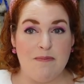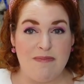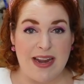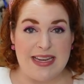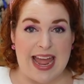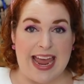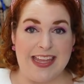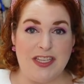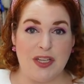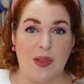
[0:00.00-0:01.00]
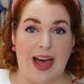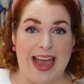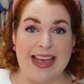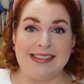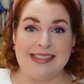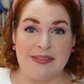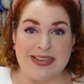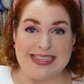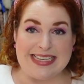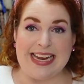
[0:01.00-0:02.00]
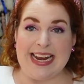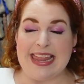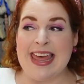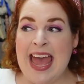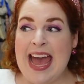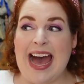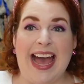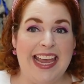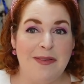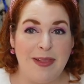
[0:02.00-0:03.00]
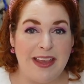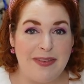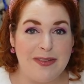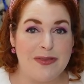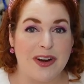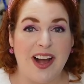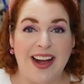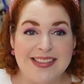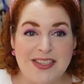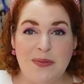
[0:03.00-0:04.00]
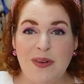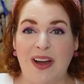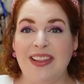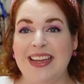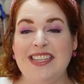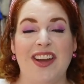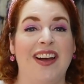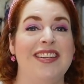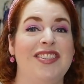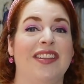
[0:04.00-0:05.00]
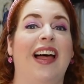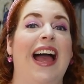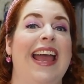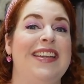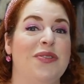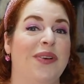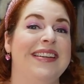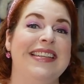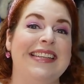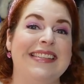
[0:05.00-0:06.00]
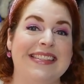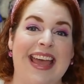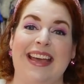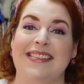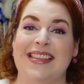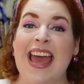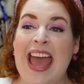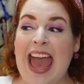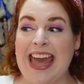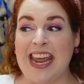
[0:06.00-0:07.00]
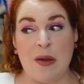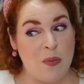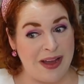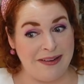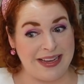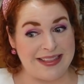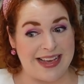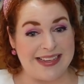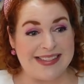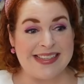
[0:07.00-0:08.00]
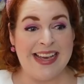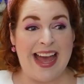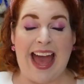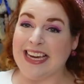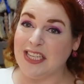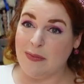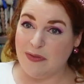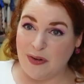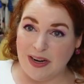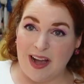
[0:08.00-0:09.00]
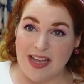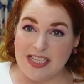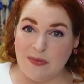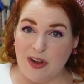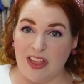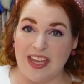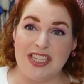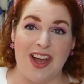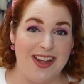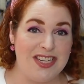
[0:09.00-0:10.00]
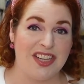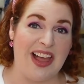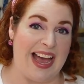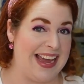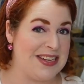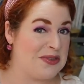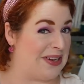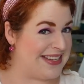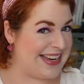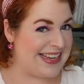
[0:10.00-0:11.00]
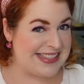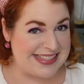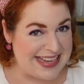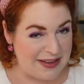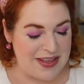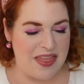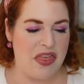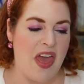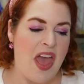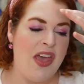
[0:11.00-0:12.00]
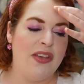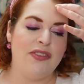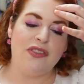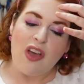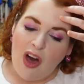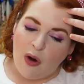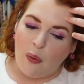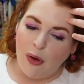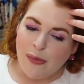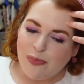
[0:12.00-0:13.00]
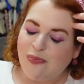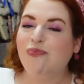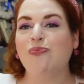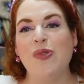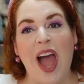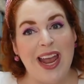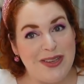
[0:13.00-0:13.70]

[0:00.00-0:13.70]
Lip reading: Monday, July 17th. I am leaving for costume college on July 26th, and I am wearing this actually before costume college on July 27th. So I